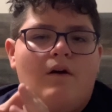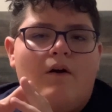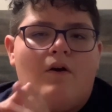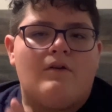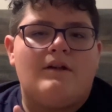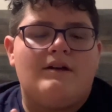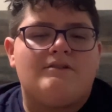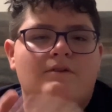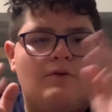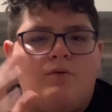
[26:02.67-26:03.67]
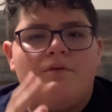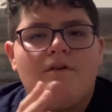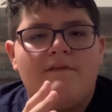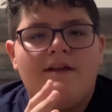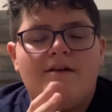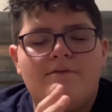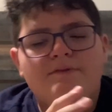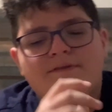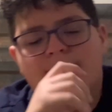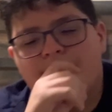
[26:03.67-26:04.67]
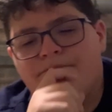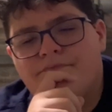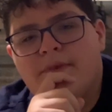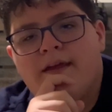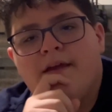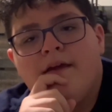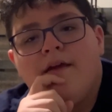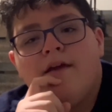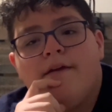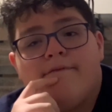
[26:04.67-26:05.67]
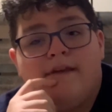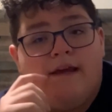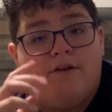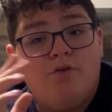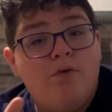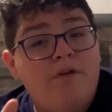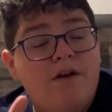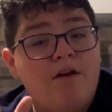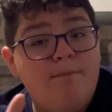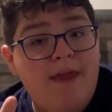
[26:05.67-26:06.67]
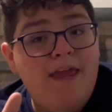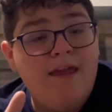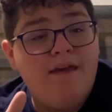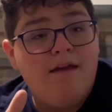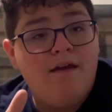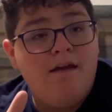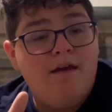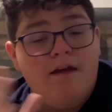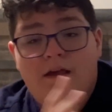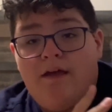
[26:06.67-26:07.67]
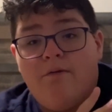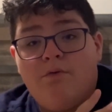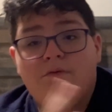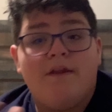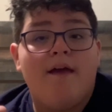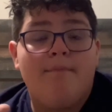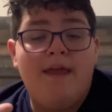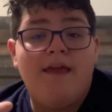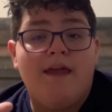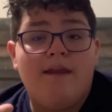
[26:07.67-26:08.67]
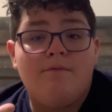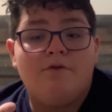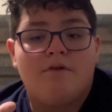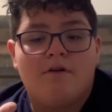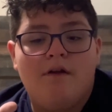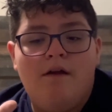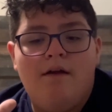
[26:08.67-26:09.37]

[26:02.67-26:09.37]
are not older videos that I no longer make and will not make anymore,